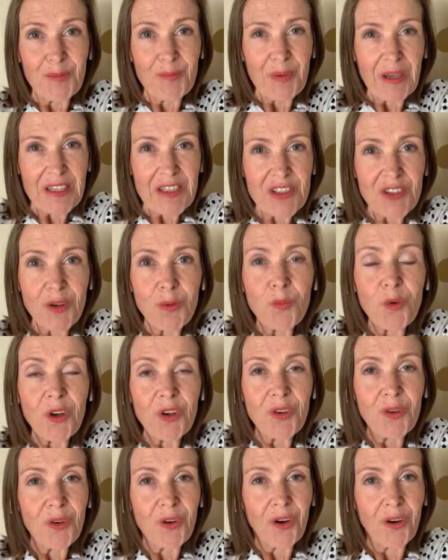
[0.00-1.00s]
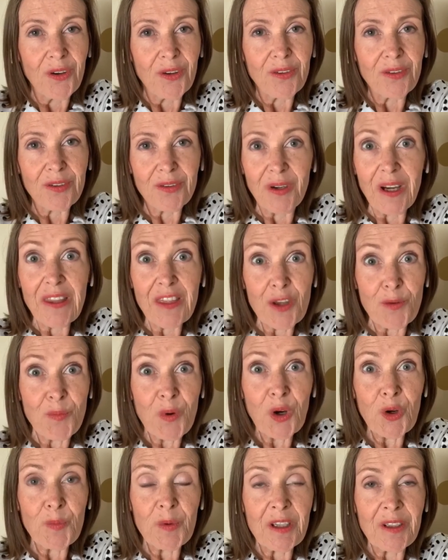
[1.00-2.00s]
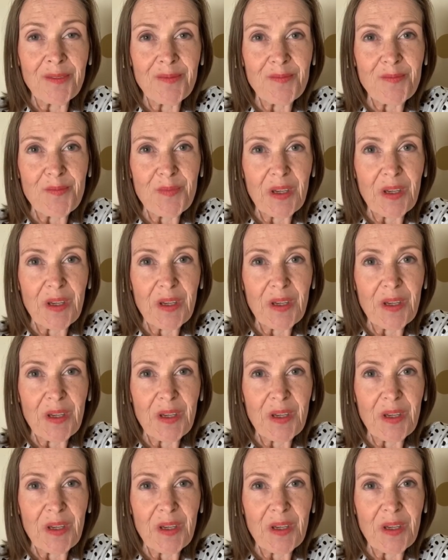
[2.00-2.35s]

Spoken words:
based on what you're going through at the moment,